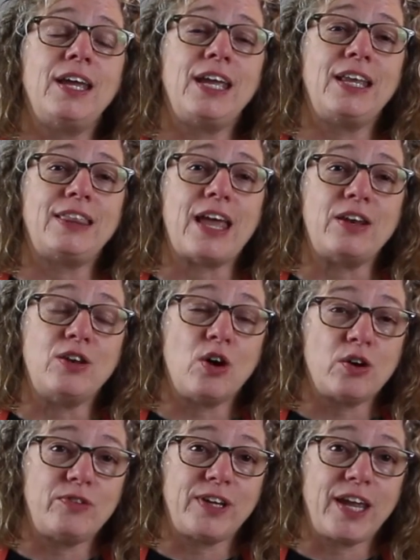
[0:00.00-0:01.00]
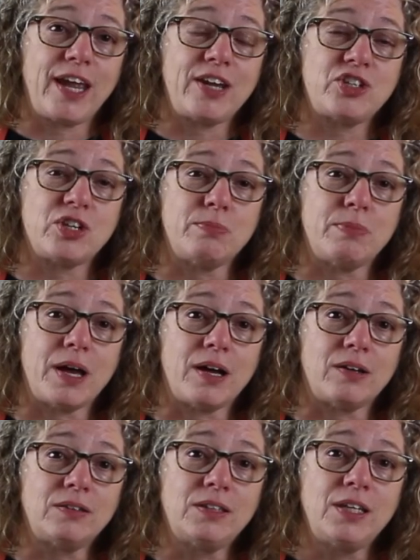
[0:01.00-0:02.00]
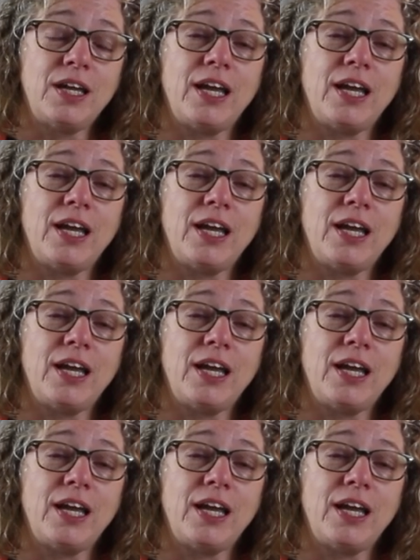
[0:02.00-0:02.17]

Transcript: Hit that notification bell